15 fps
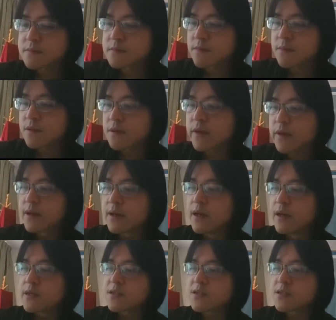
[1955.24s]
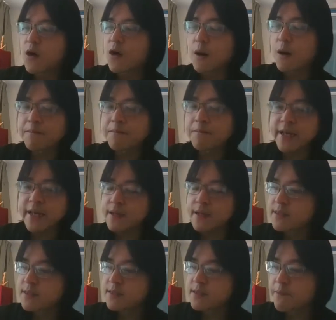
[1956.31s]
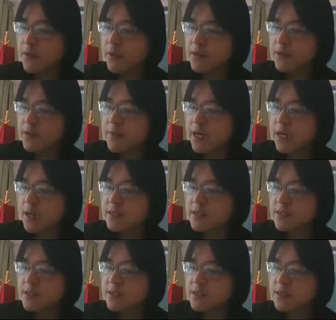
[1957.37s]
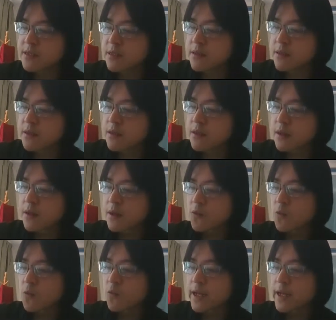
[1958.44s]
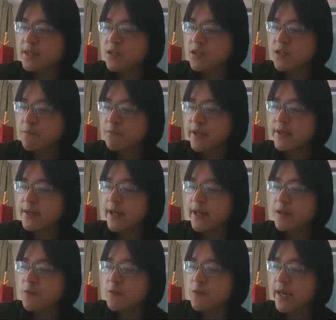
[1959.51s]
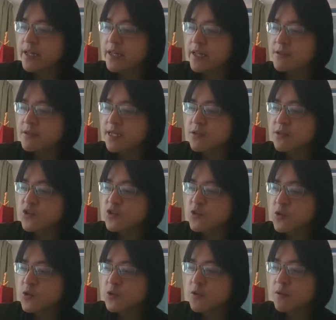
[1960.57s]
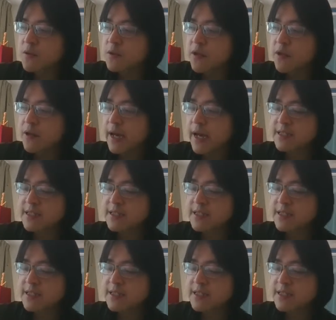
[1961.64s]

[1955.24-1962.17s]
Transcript: Okay, so complete is important because when it's complete, then we can use it to as a